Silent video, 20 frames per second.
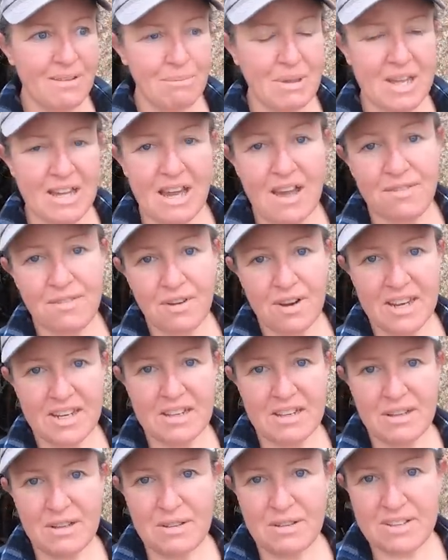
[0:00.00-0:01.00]
being
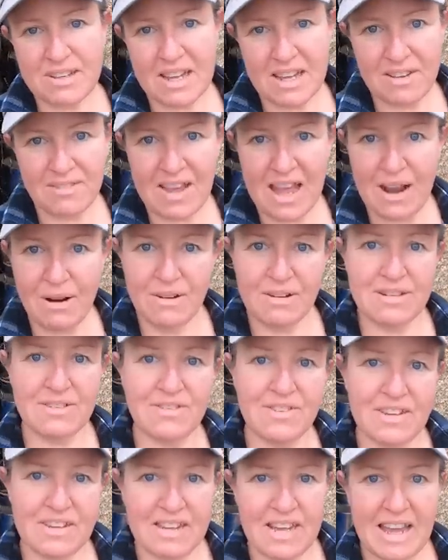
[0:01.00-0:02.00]
off-grid, you lose kind of hours
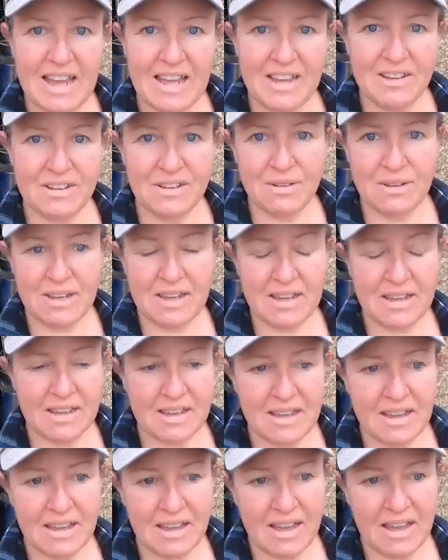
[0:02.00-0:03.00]
of the day
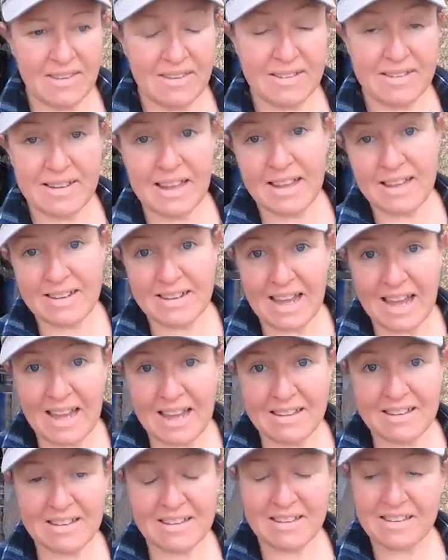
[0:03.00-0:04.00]
doing these daily
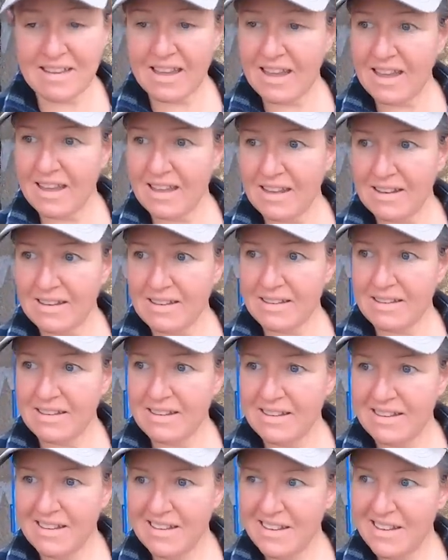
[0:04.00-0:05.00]
tasks, and
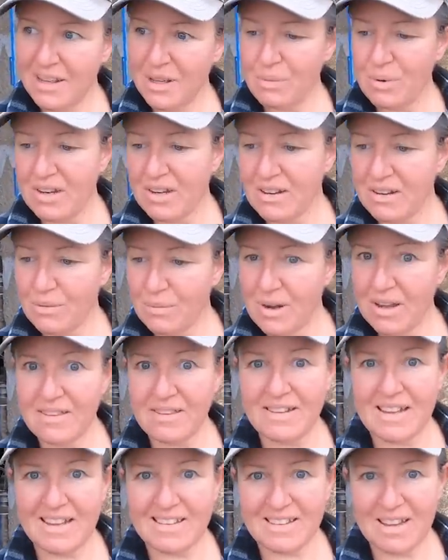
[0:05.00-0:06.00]
you wonder where
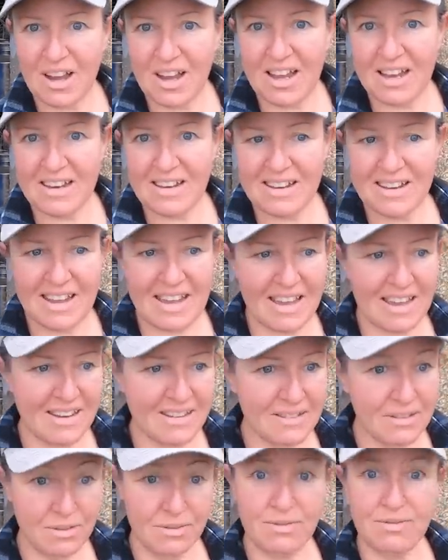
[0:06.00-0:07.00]
the day's gone,
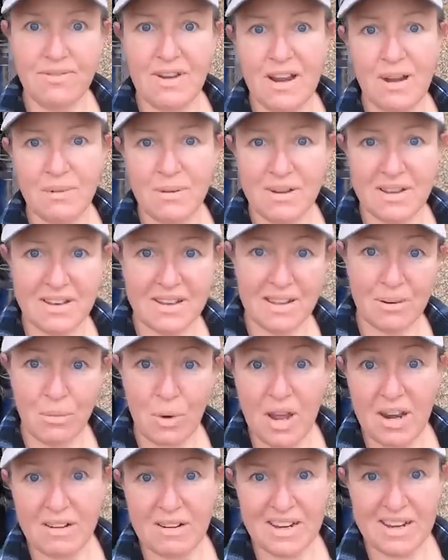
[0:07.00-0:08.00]
and firewood and
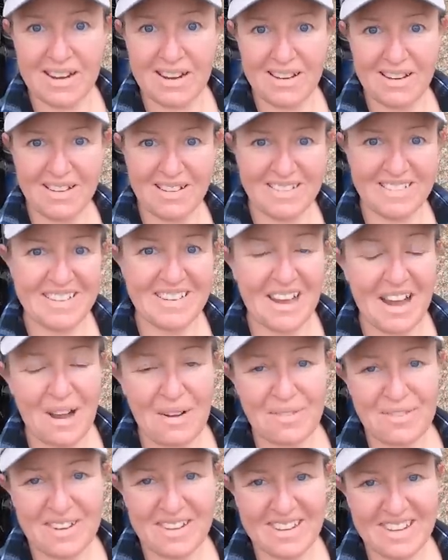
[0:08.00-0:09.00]
watering are
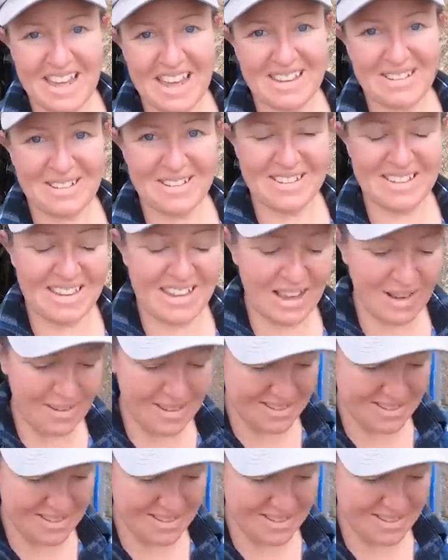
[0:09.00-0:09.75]
often the answers to that